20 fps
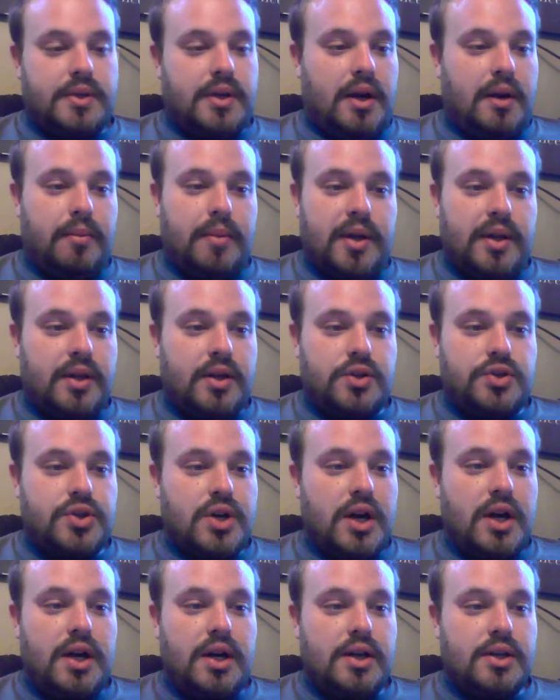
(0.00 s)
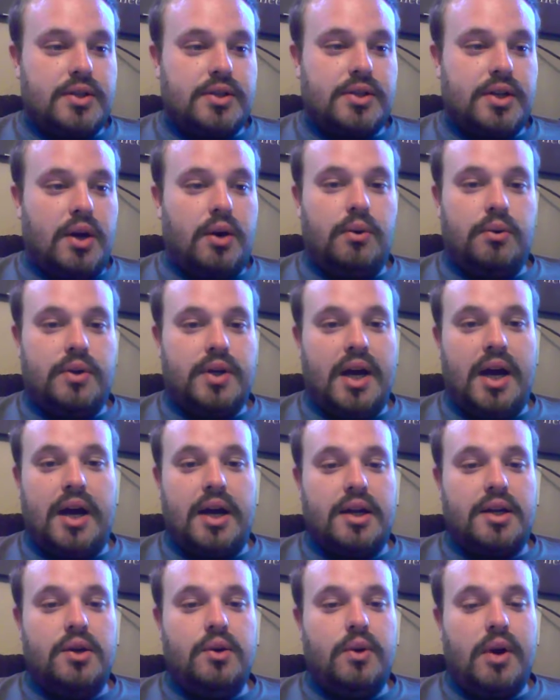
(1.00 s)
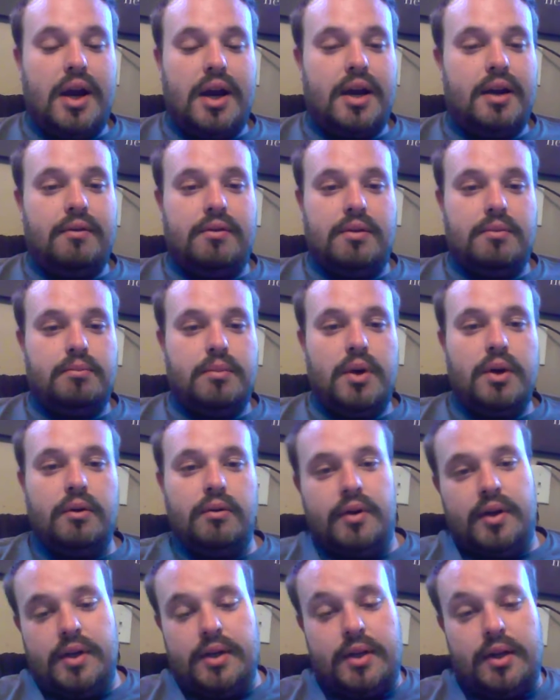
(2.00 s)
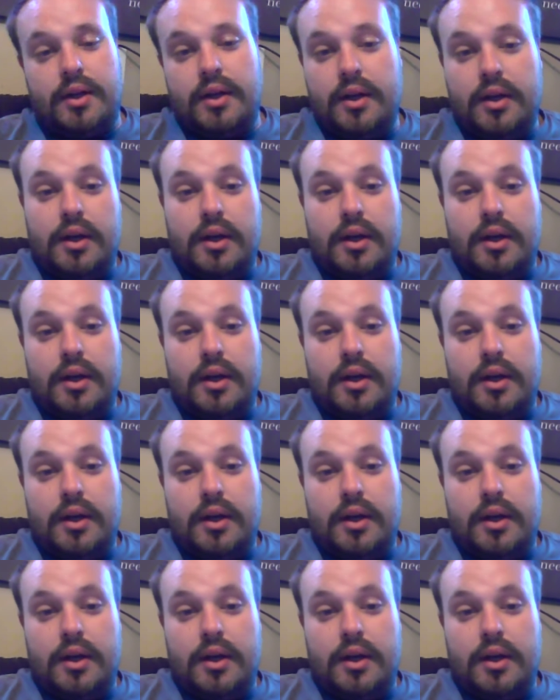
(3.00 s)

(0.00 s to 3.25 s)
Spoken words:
And I mean, the chain is so tight, you can't even move it.